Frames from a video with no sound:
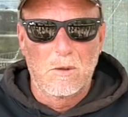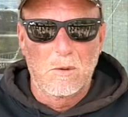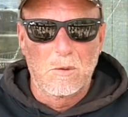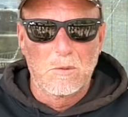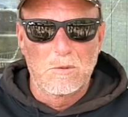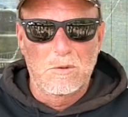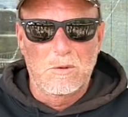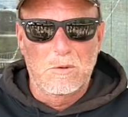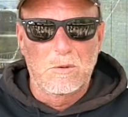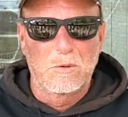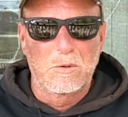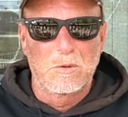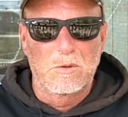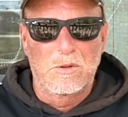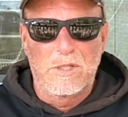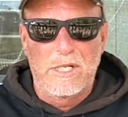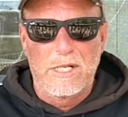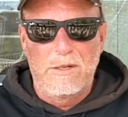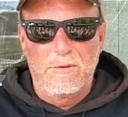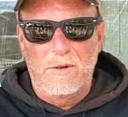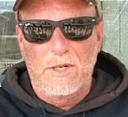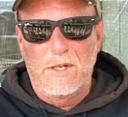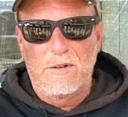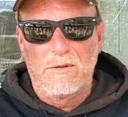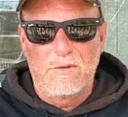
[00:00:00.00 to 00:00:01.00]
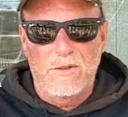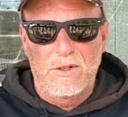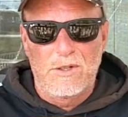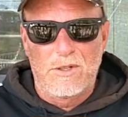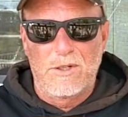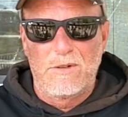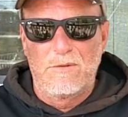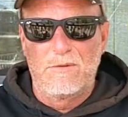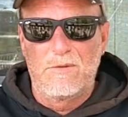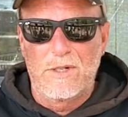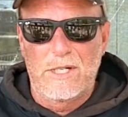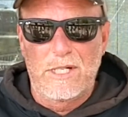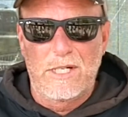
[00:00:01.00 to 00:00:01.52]
old school TV
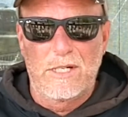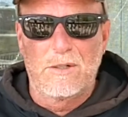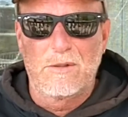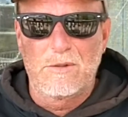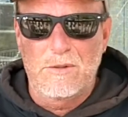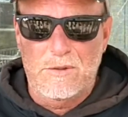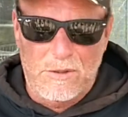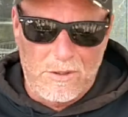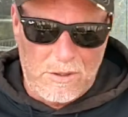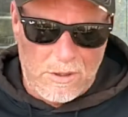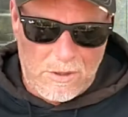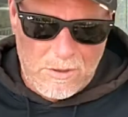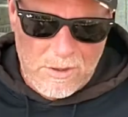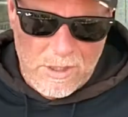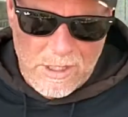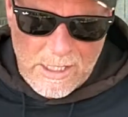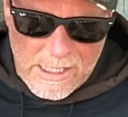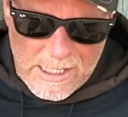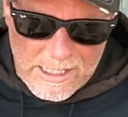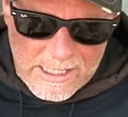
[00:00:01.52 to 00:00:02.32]
fishing videos. So